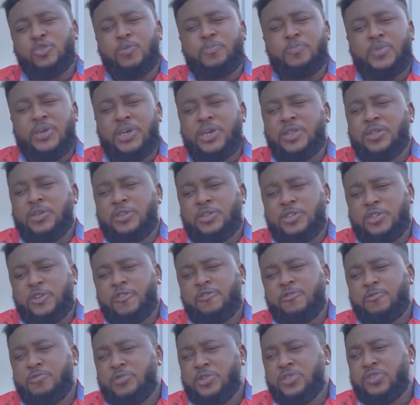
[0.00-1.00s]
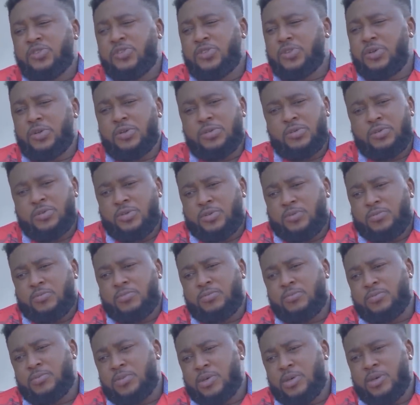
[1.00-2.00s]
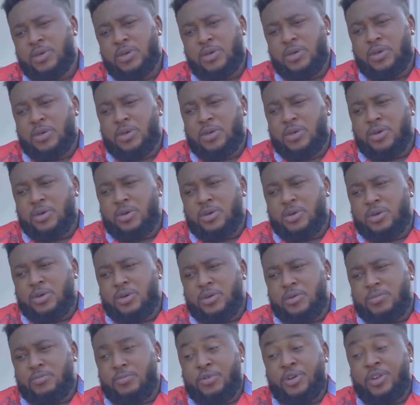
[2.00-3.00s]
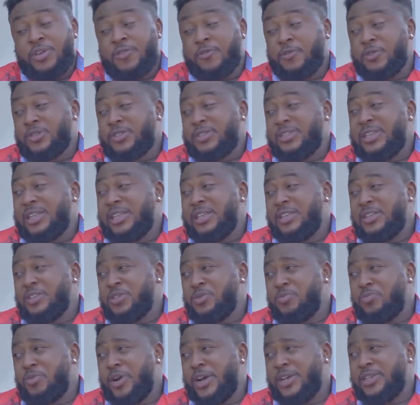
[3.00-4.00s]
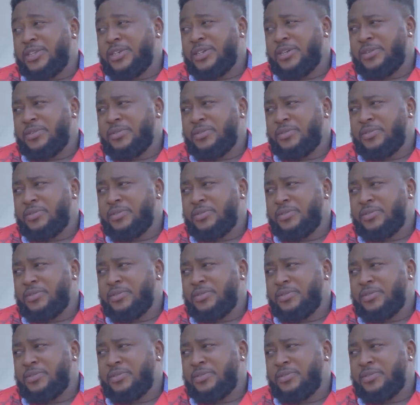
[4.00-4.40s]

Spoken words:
to pay the chief priest's son some money for stealing his bride.